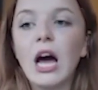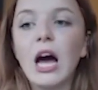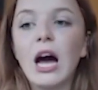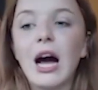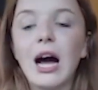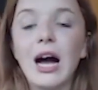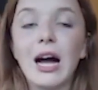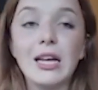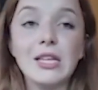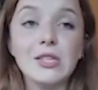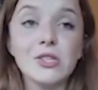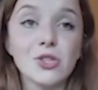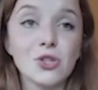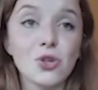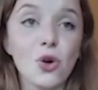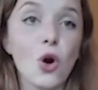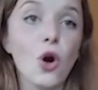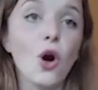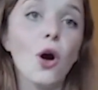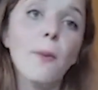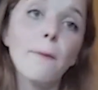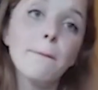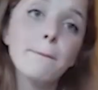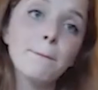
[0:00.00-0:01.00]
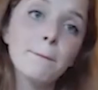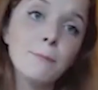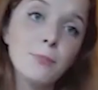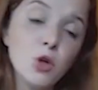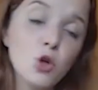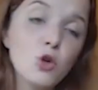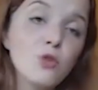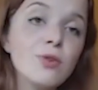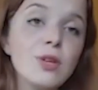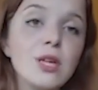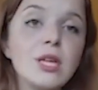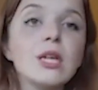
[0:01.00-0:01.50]
I saw a
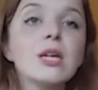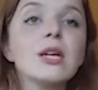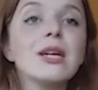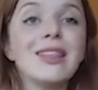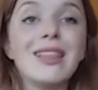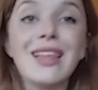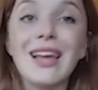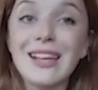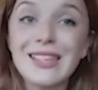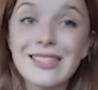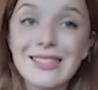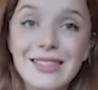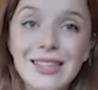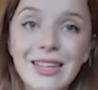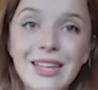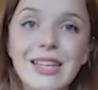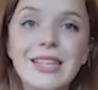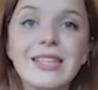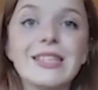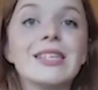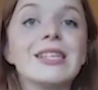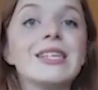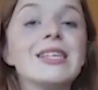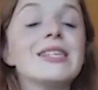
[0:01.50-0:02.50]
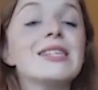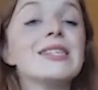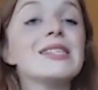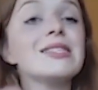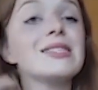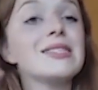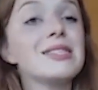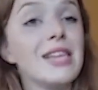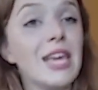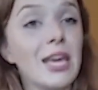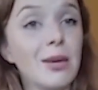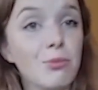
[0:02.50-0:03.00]
movie last night.
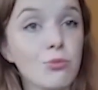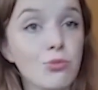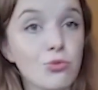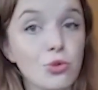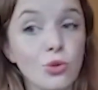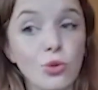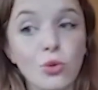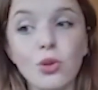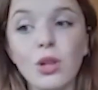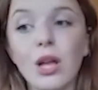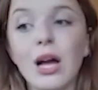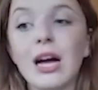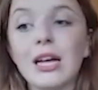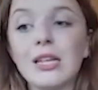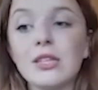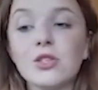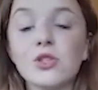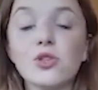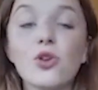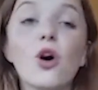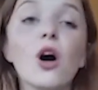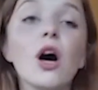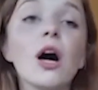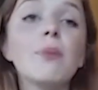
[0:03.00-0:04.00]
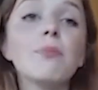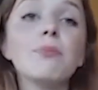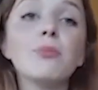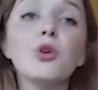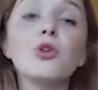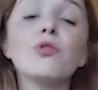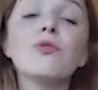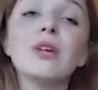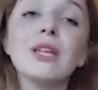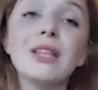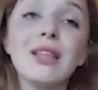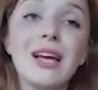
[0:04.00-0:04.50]
Same rule. I saw a
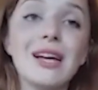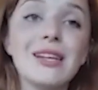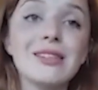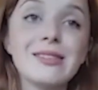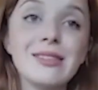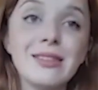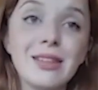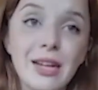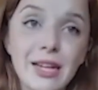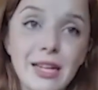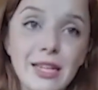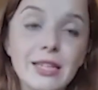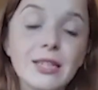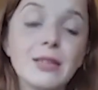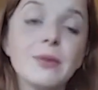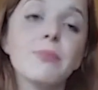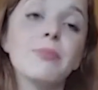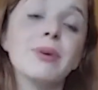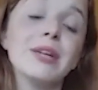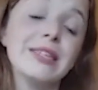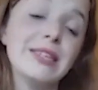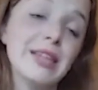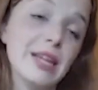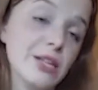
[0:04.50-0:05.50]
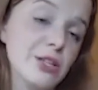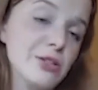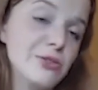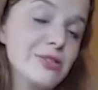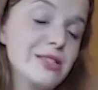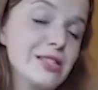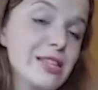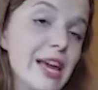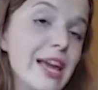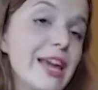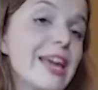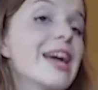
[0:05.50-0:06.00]
movie last night. But then you
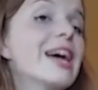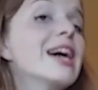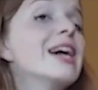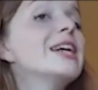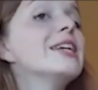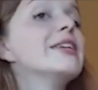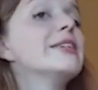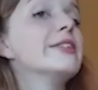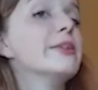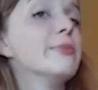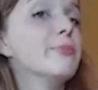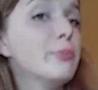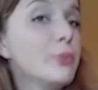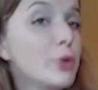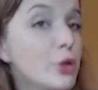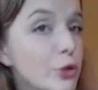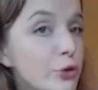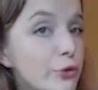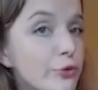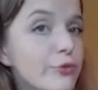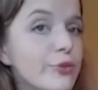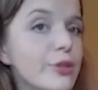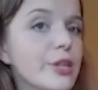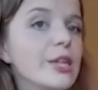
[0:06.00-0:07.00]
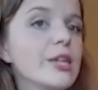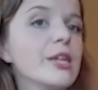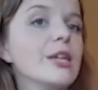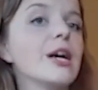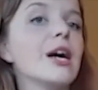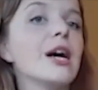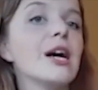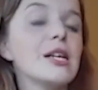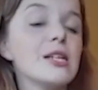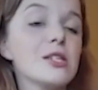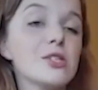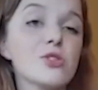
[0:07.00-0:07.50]
say the movie
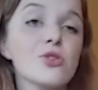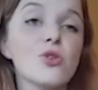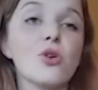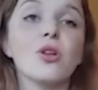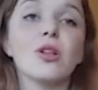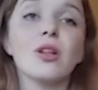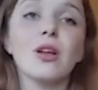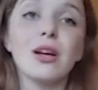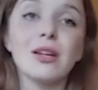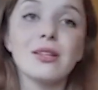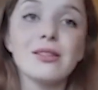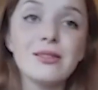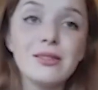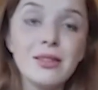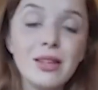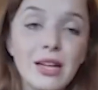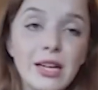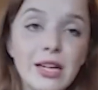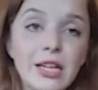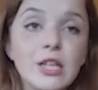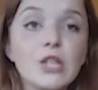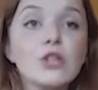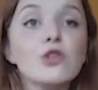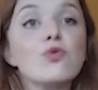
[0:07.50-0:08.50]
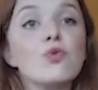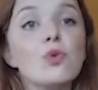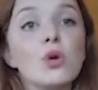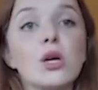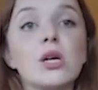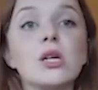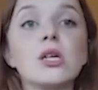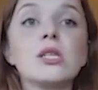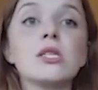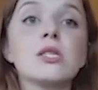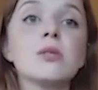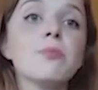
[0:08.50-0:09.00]
I saw last night
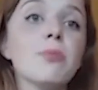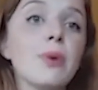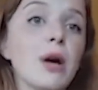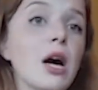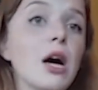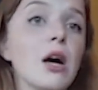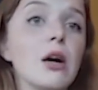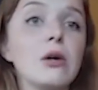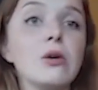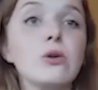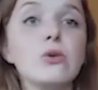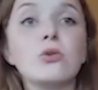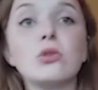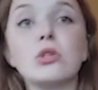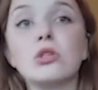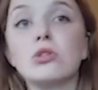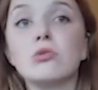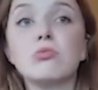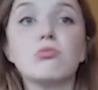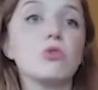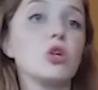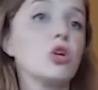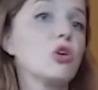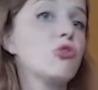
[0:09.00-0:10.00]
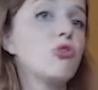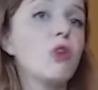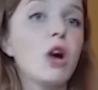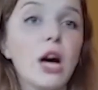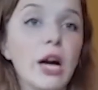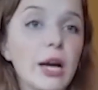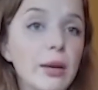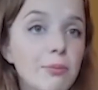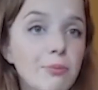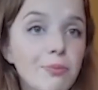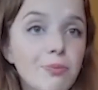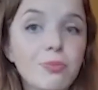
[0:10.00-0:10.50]
was about
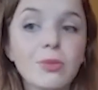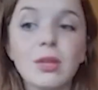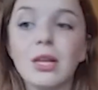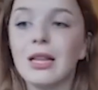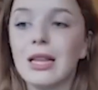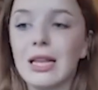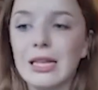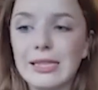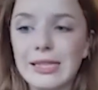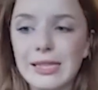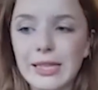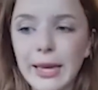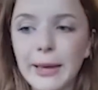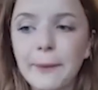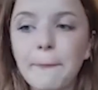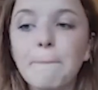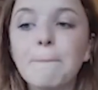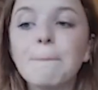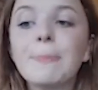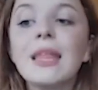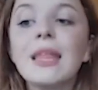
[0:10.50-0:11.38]
crime, let's say.